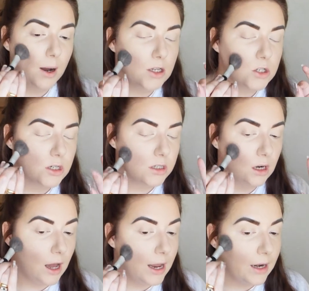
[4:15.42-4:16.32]
Just
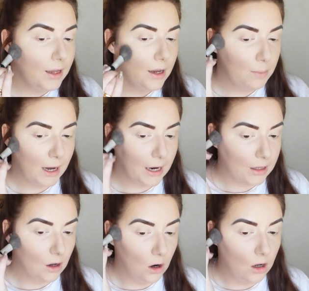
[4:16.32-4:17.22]
lightly packing
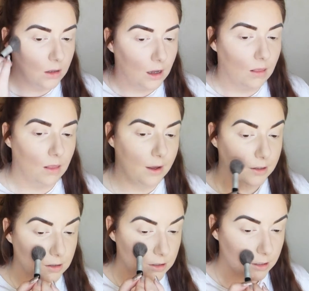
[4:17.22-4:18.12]
it on and
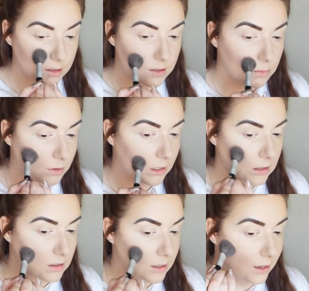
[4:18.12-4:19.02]
then just blending
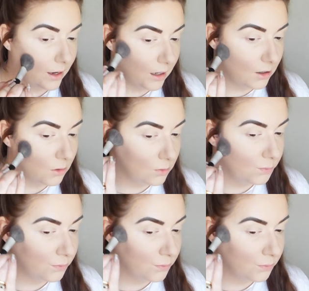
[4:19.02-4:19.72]
it out.